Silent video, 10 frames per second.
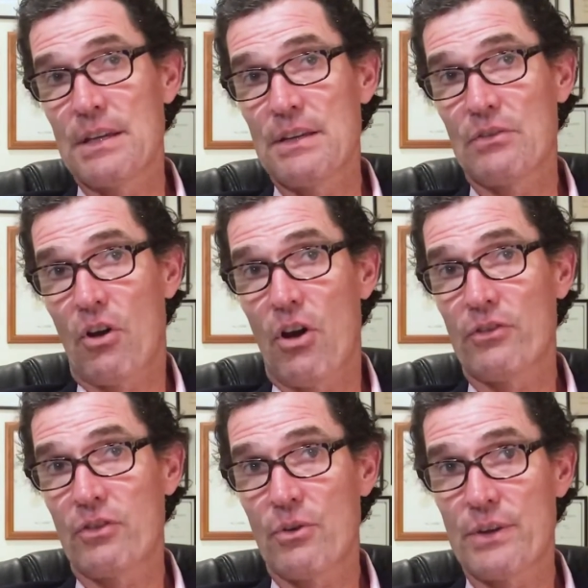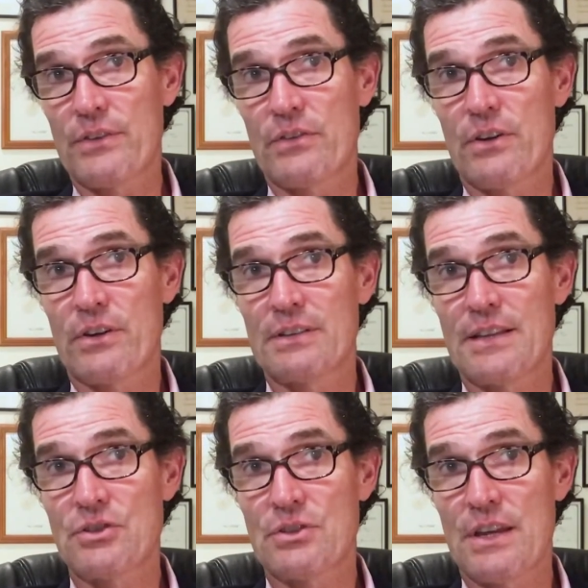is also considering
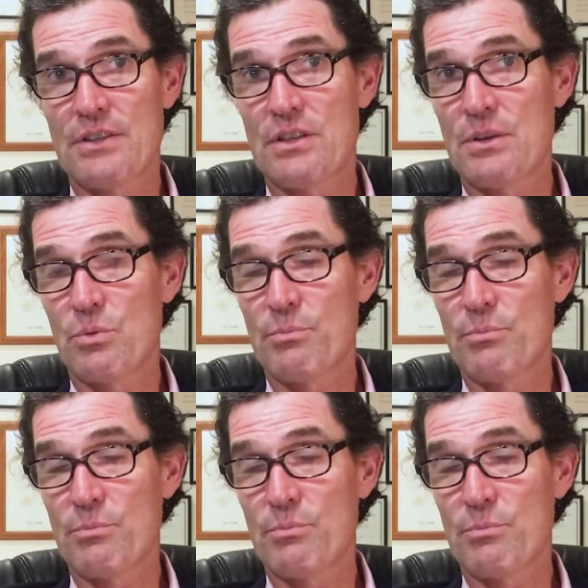legislation that